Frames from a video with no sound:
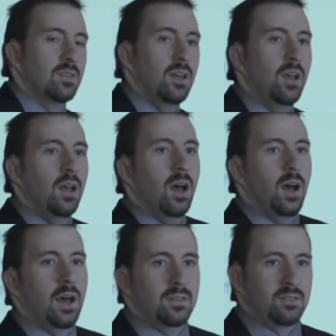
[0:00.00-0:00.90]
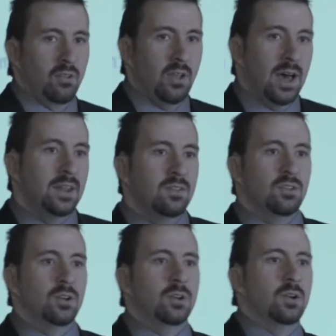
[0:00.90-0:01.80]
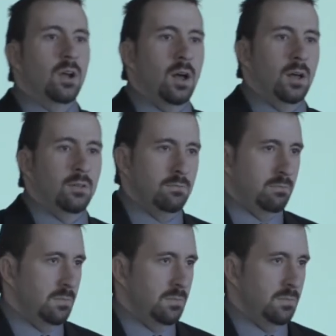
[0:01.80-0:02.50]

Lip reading: outcomes, not just for prescribing the drug or the